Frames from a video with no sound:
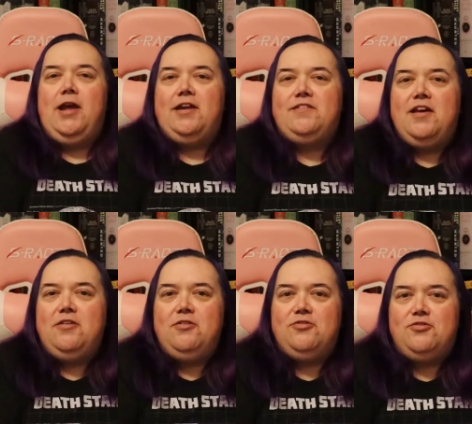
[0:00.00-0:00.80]
can't tell
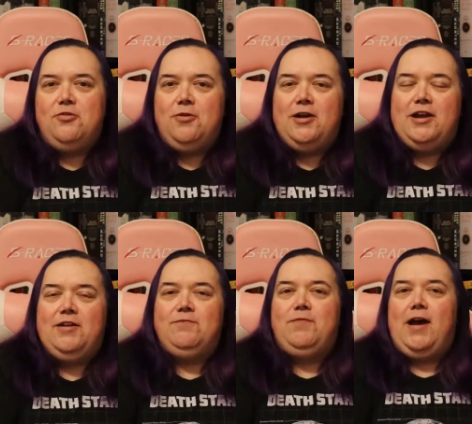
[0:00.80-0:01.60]
your story
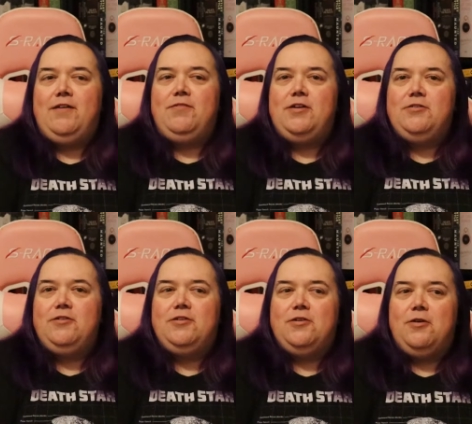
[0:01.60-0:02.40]
in
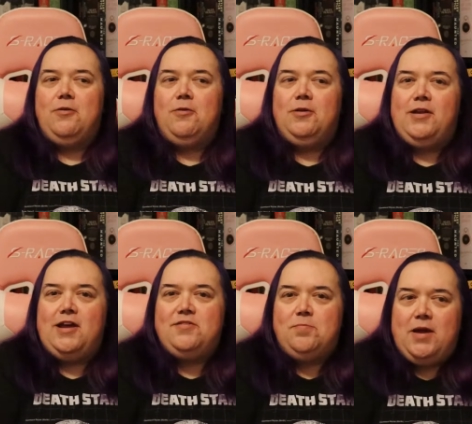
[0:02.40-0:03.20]
500 or
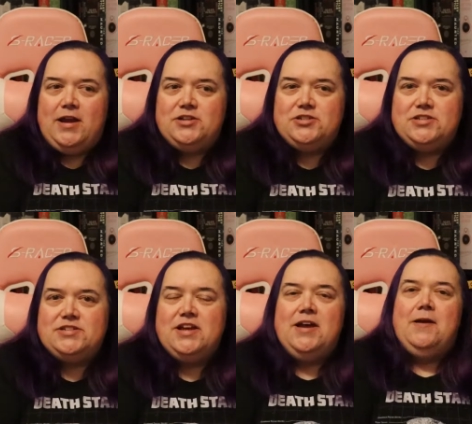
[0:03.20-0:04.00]
less
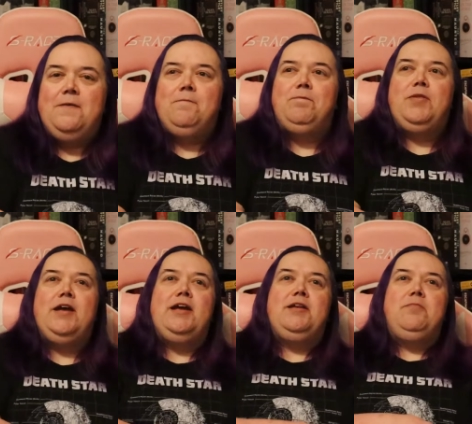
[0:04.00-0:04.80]
pages,
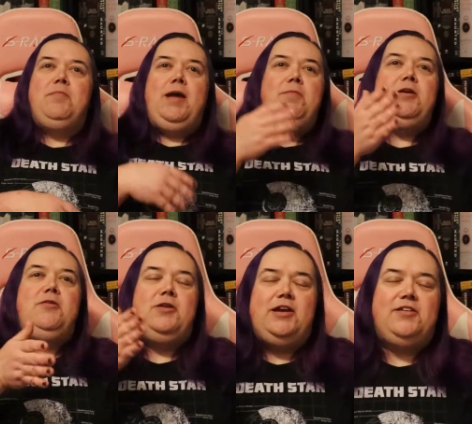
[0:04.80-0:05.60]
then maybe
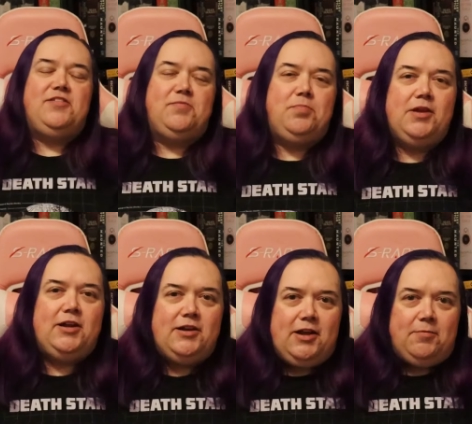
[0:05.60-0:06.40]
you need to split
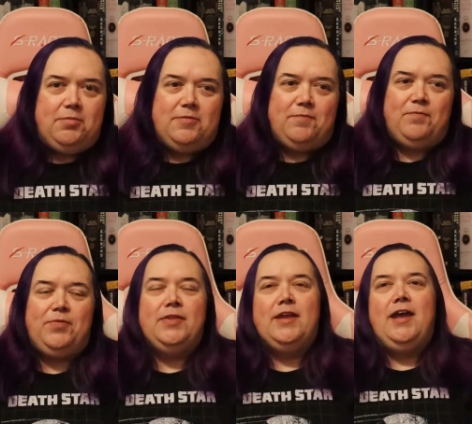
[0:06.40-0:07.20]
it up.
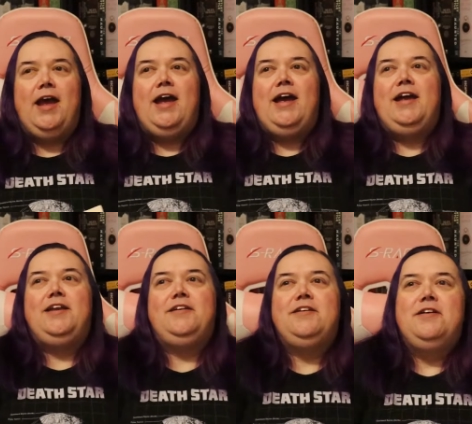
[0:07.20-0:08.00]

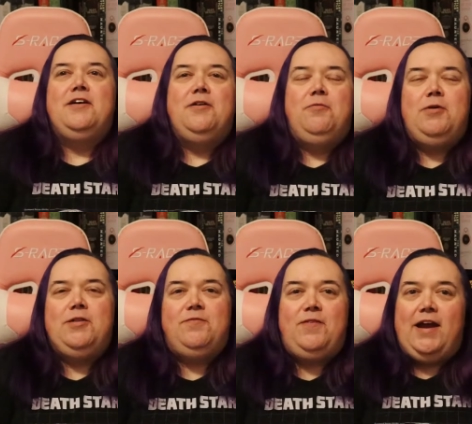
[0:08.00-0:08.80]
And
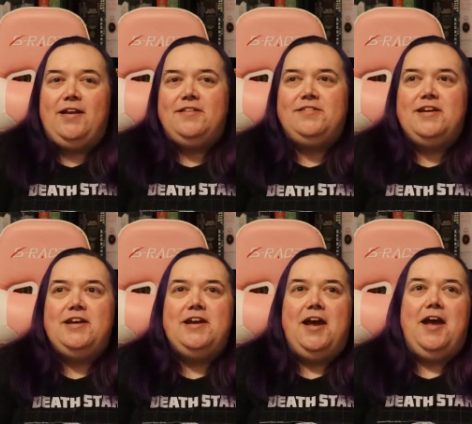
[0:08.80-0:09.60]
with
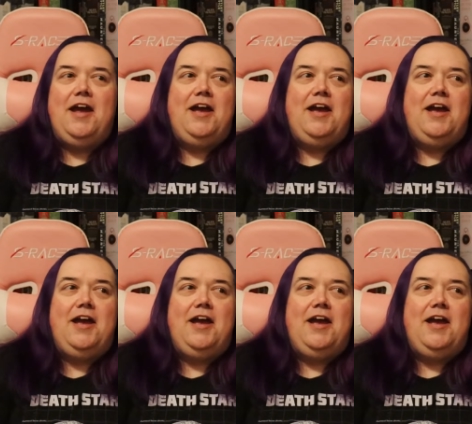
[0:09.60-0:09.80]
fantasy,